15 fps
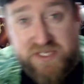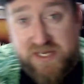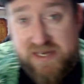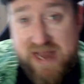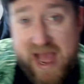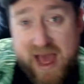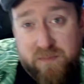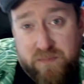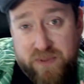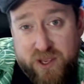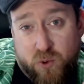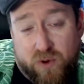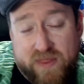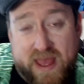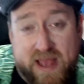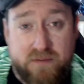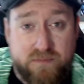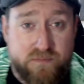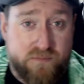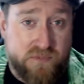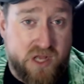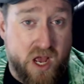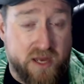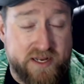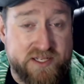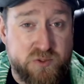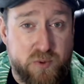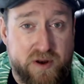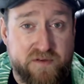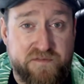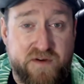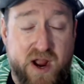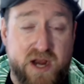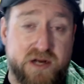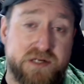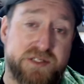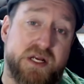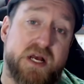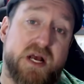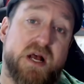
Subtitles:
not be where that gun is when it fires.